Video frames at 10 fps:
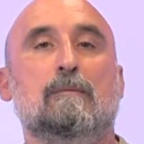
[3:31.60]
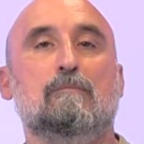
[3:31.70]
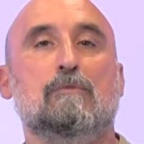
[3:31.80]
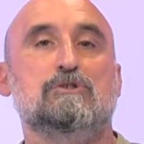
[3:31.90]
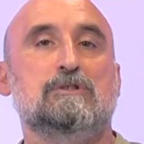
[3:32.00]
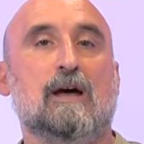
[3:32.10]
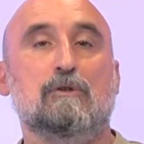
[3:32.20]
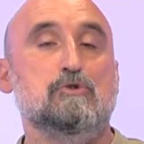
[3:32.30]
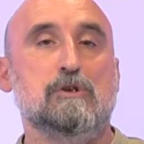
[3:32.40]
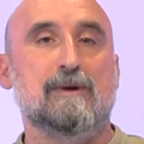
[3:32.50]

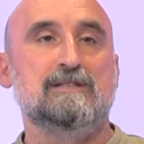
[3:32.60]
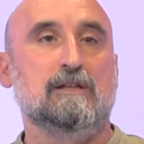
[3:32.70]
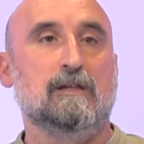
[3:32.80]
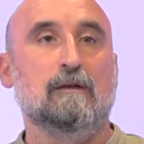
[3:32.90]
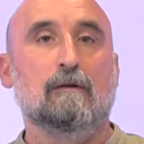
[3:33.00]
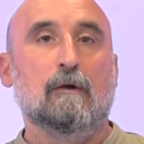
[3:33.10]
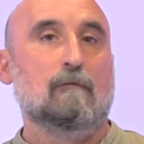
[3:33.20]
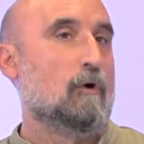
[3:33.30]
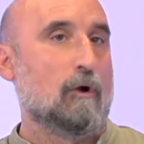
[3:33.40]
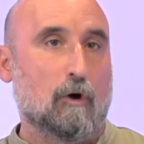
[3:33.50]
Mostar University,
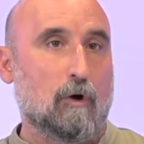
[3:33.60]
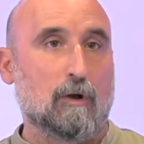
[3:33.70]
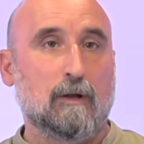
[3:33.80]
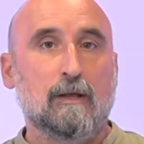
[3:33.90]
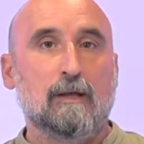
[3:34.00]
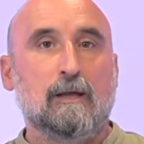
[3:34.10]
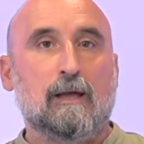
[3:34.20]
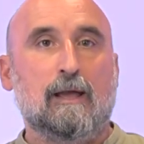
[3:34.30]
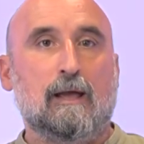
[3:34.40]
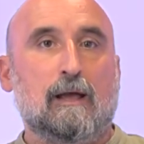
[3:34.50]
for all.
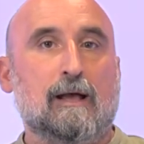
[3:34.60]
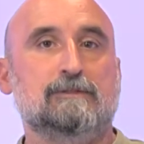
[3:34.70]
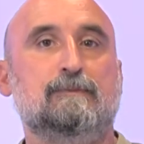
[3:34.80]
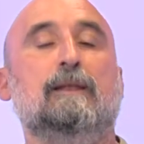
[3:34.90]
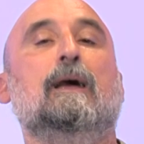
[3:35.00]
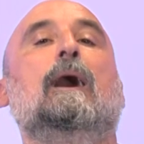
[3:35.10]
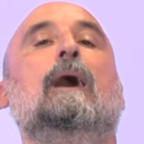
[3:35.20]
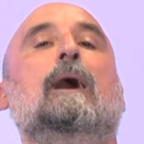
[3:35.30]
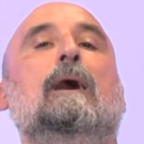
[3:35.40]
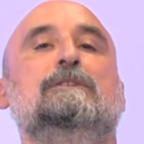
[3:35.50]
It has been
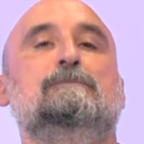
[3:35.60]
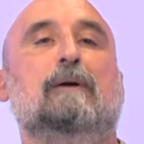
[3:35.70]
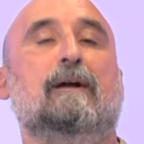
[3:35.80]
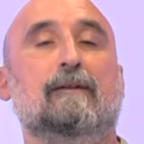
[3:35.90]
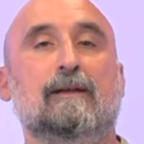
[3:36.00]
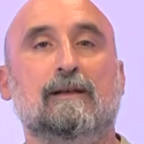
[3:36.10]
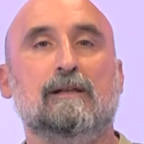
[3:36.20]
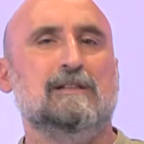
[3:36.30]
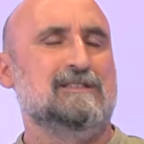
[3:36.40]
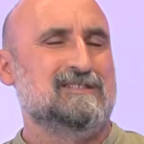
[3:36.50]
an
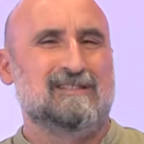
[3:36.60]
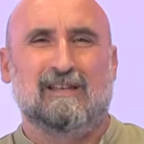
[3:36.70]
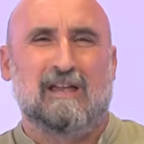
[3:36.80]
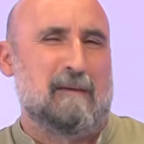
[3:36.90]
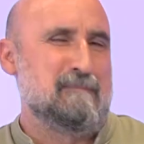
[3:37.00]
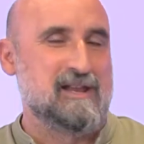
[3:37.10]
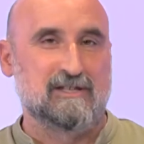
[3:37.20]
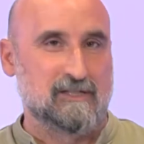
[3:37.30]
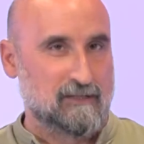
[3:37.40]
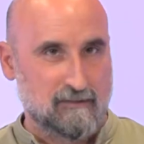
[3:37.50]
experience
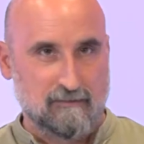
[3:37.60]
amazing.